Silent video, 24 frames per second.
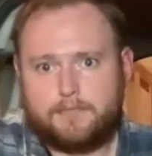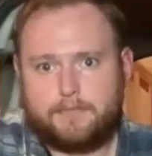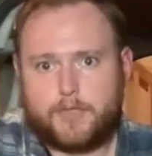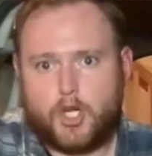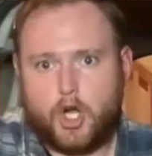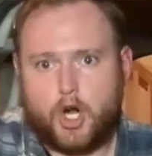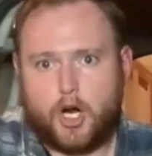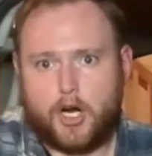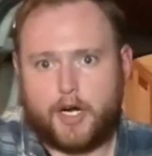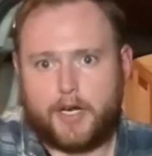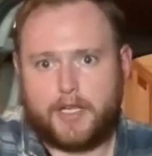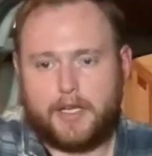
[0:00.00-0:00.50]

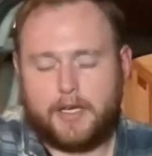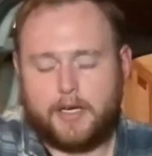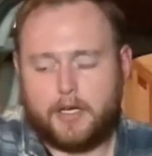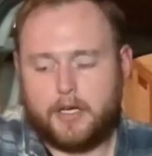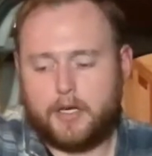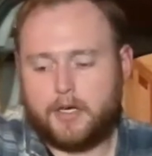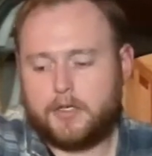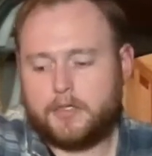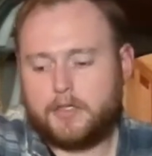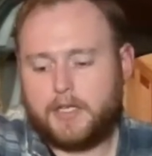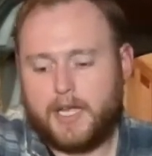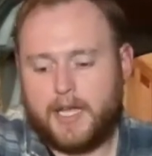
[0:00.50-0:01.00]
car
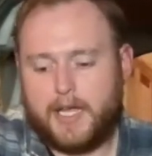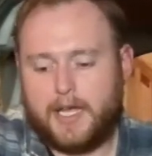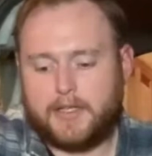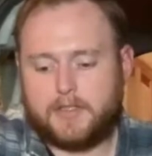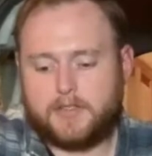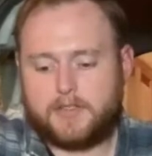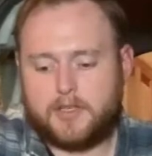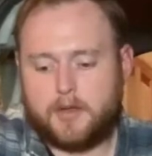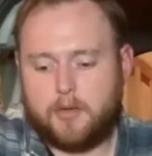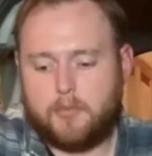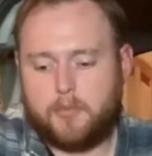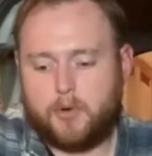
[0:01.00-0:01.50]
gear at
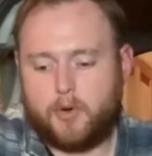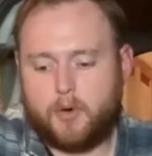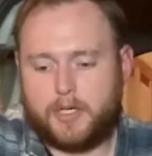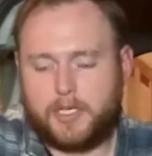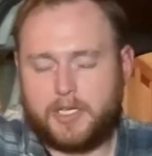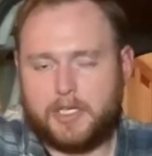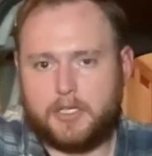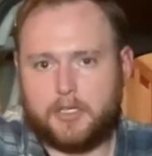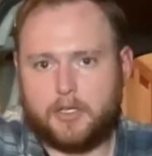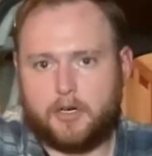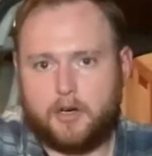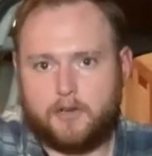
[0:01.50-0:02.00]
some point here,